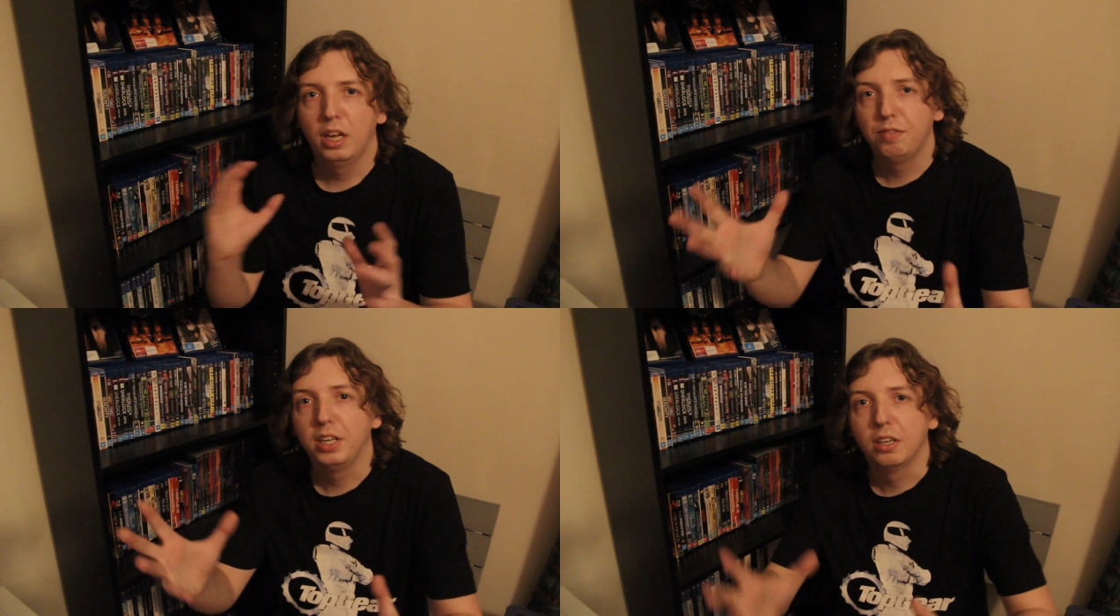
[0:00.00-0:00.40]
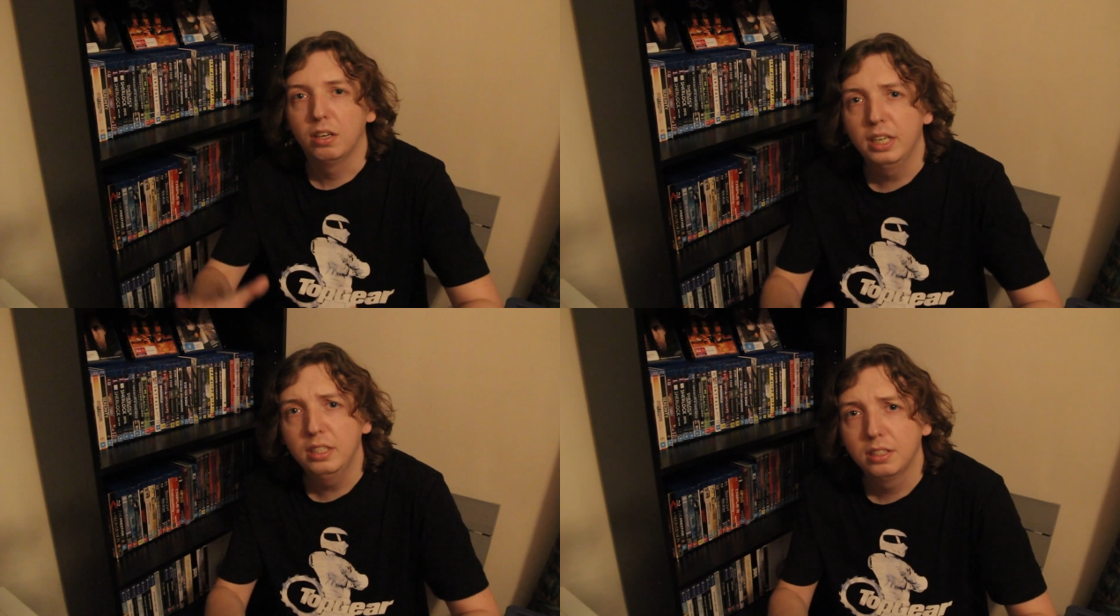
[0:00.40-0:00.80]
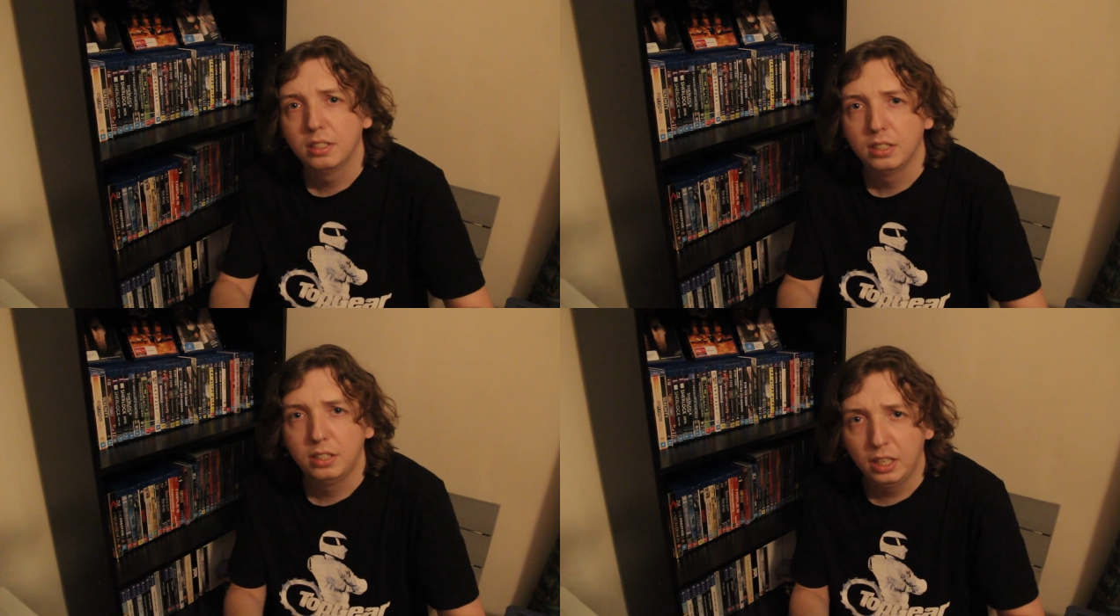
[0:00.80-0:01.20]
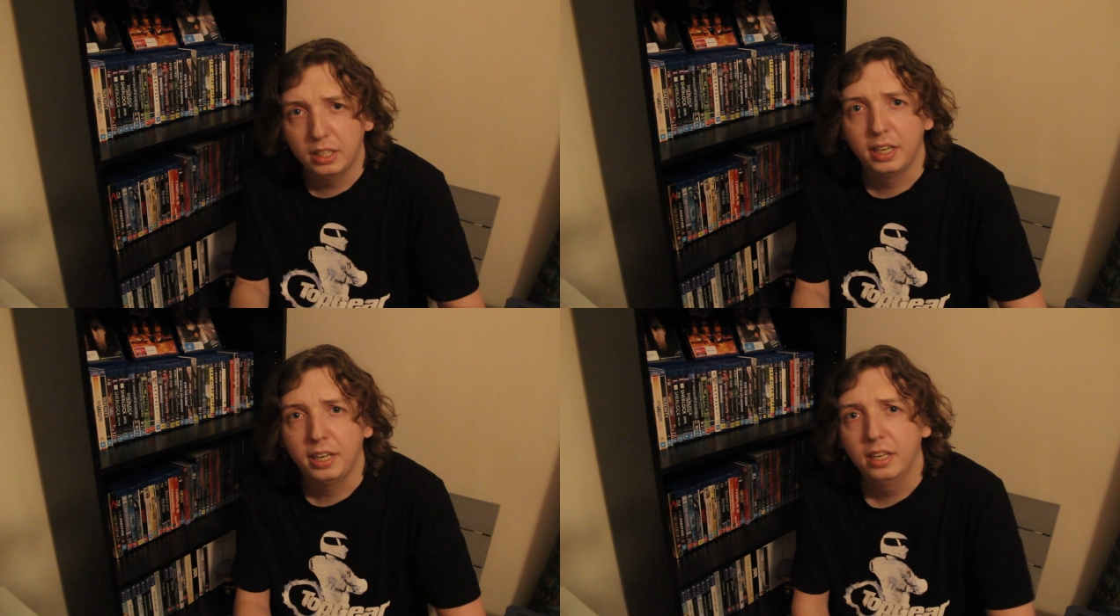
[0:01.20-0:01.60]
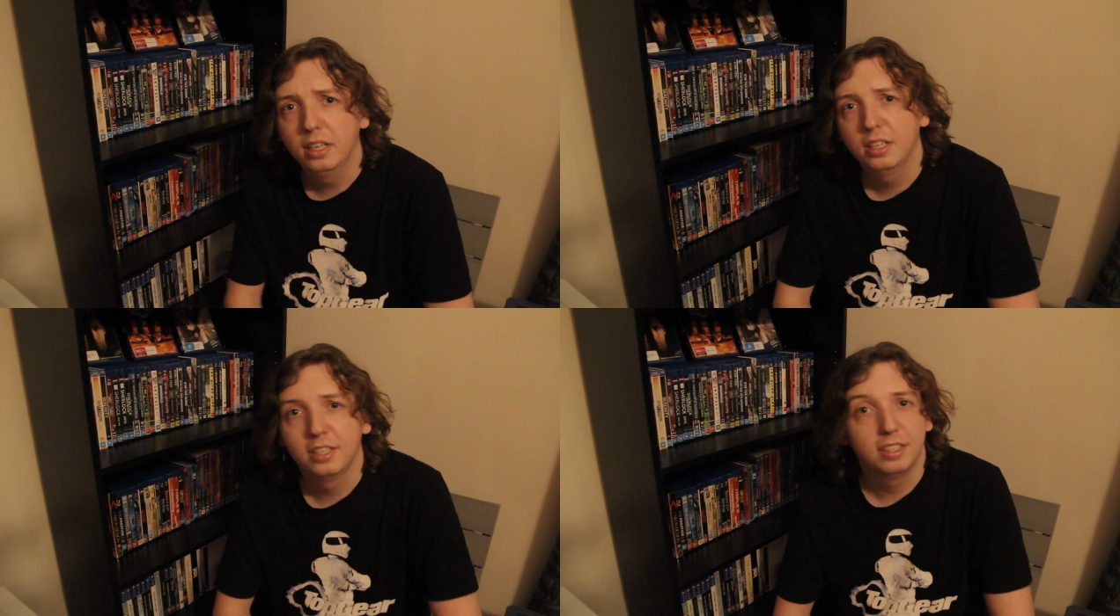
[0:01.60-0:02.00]
Evening guys, Dylan
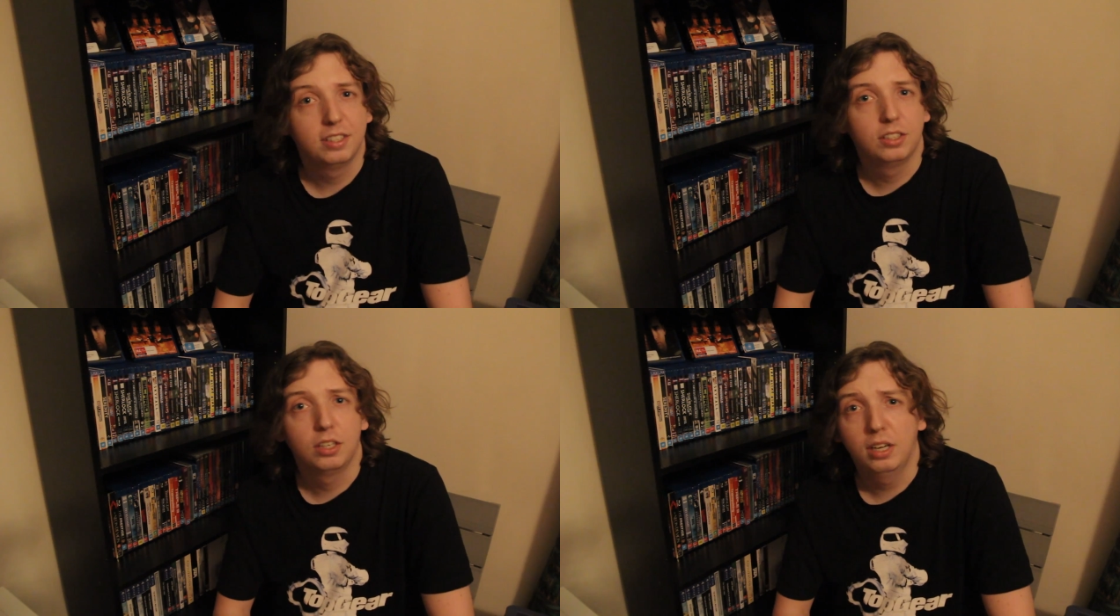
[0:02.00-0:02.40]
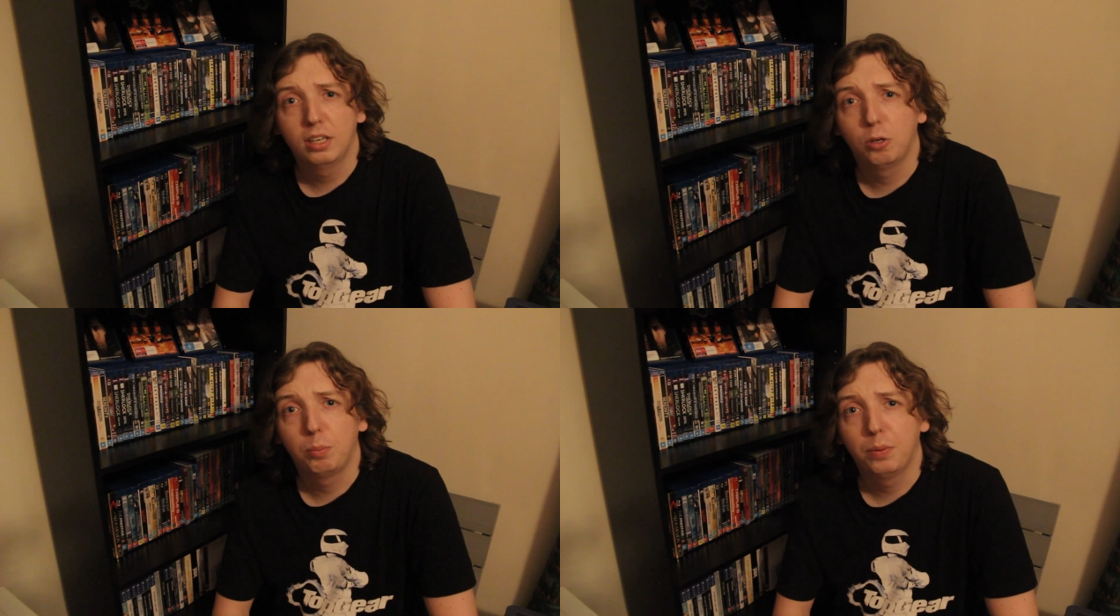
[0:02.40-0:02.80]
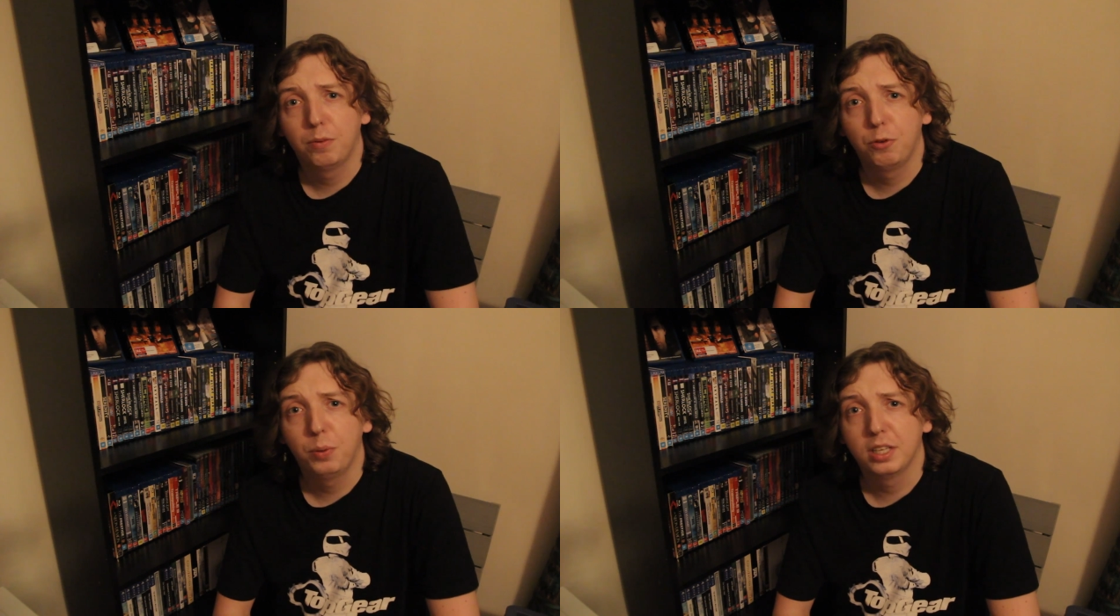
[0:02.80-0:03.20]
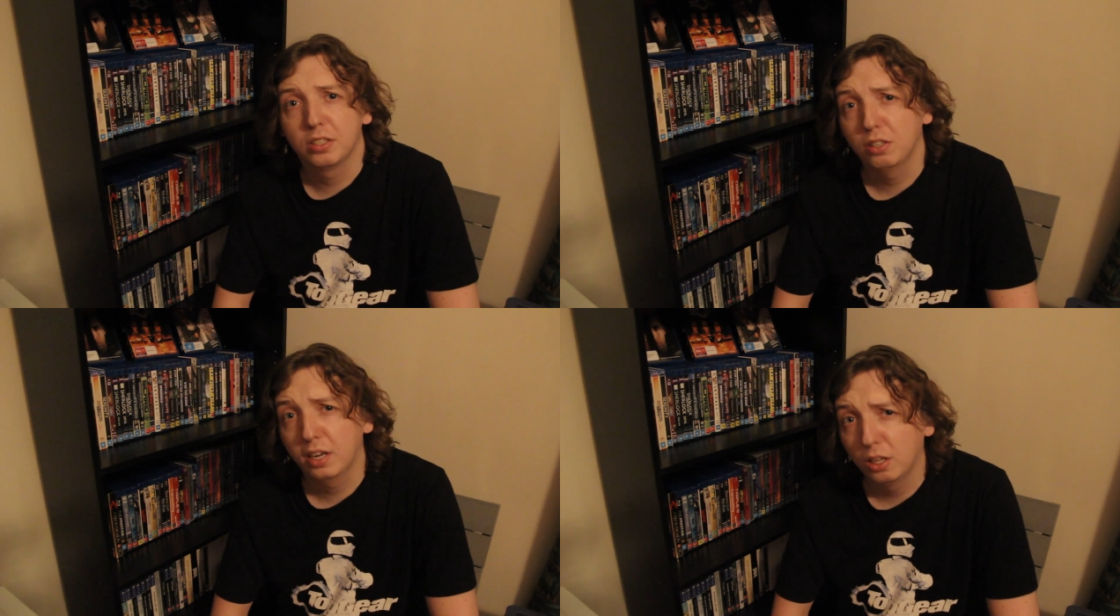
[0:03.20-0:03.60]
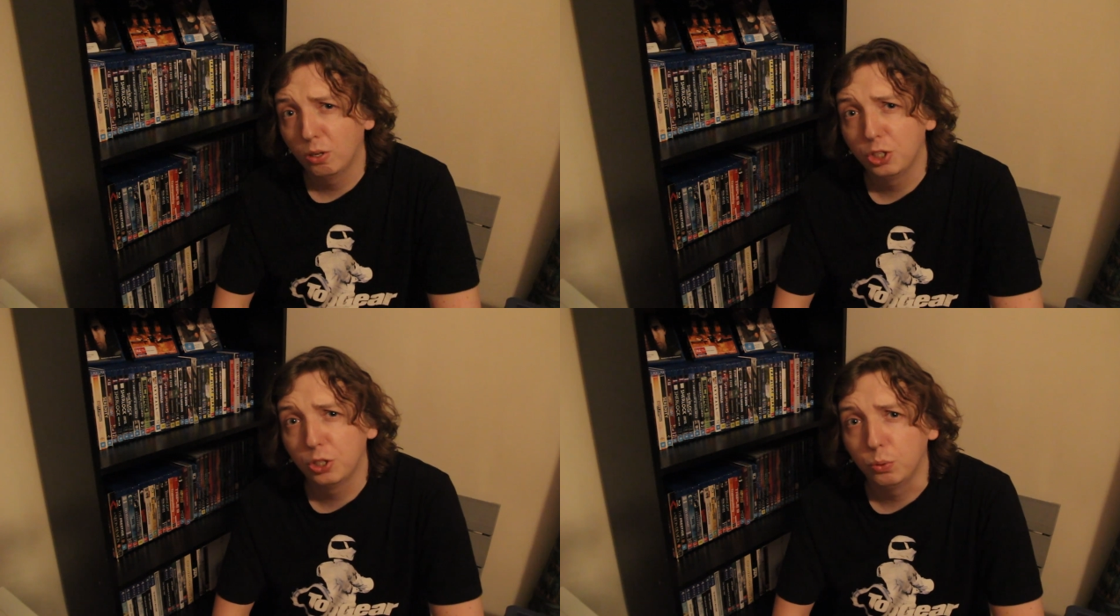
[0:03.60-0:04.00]
here. Tonight I'll be reviewing the
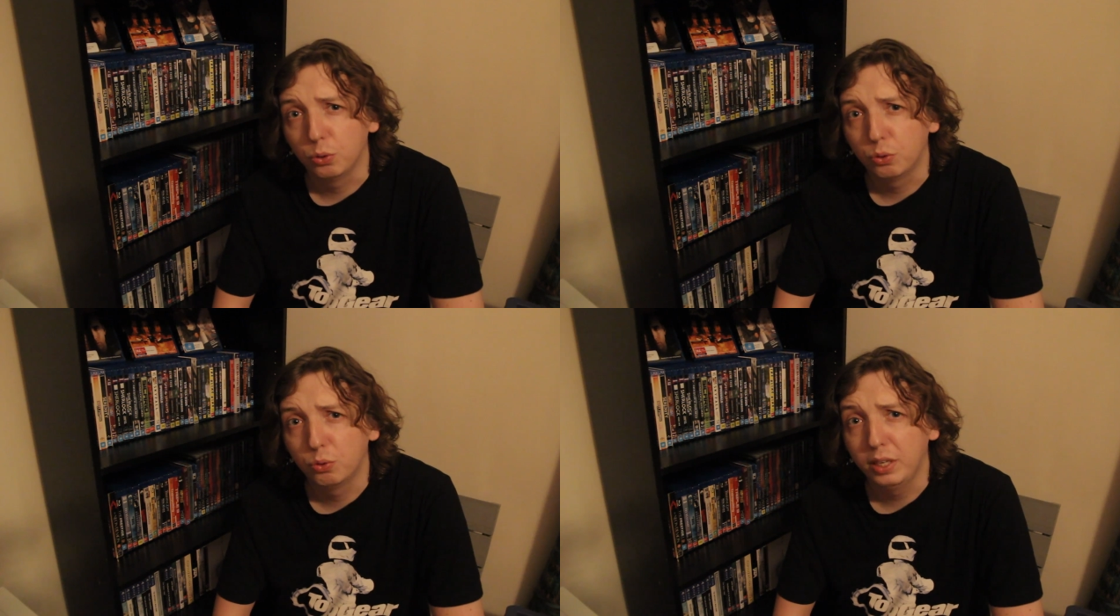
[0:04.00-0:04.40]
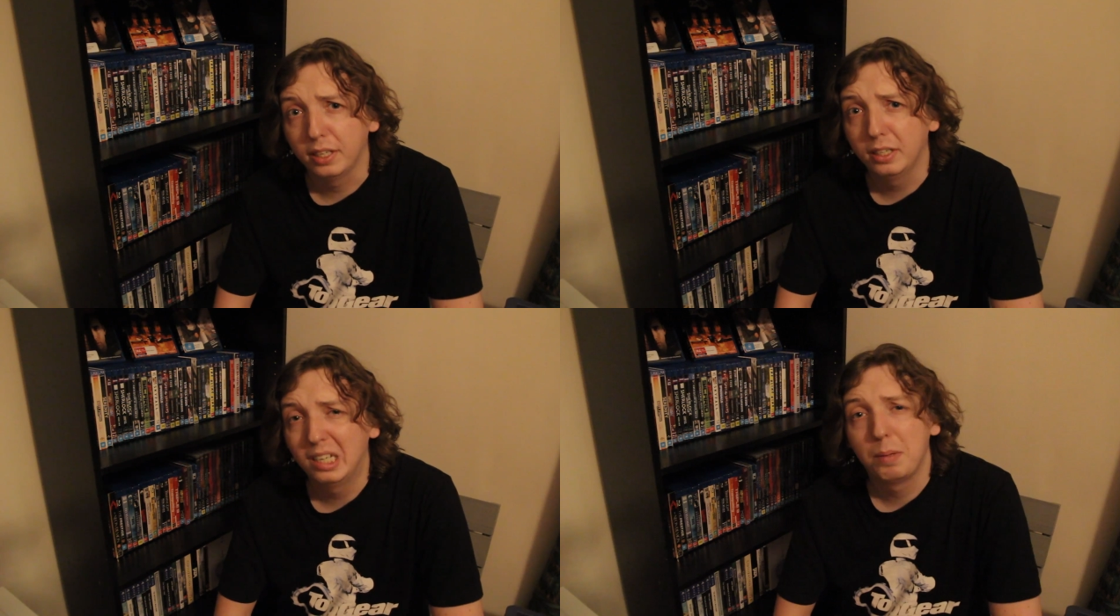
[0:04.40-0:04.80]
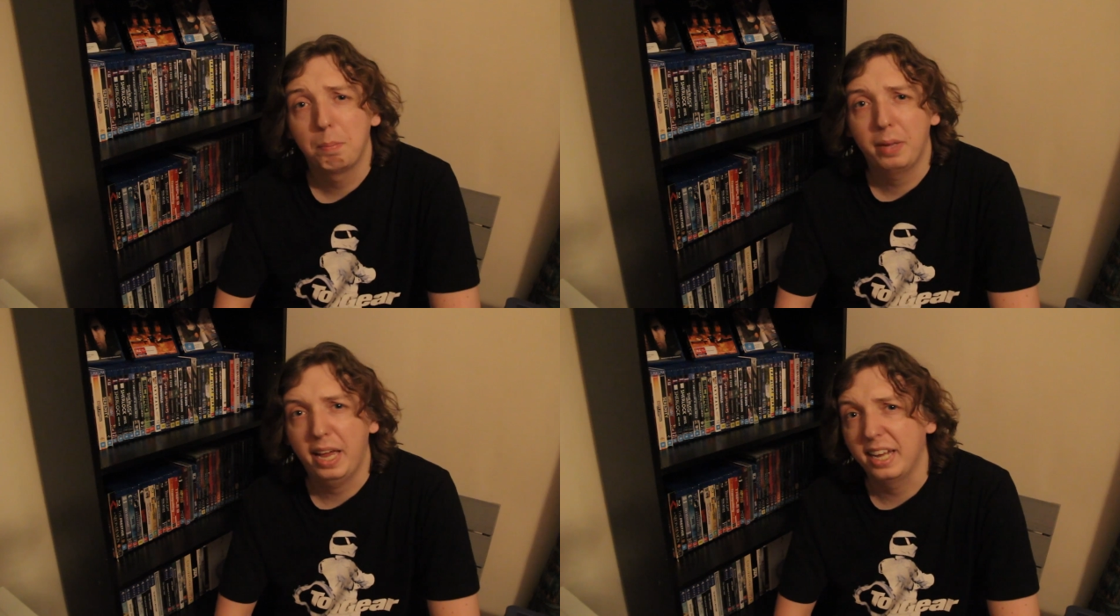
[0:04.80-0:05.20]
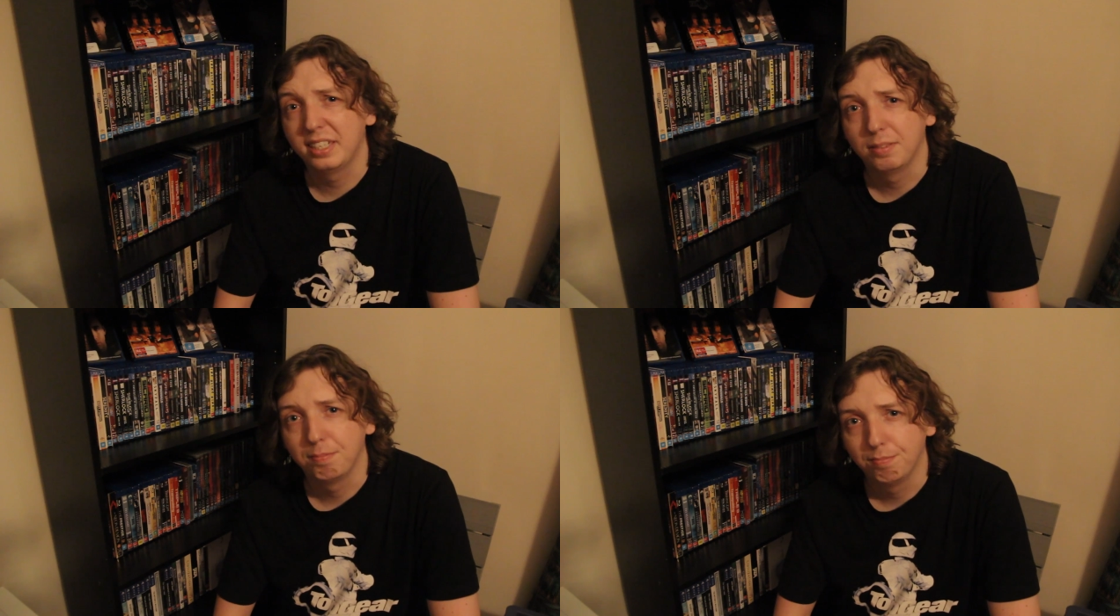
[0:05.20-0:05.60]
psychological thriller Pet.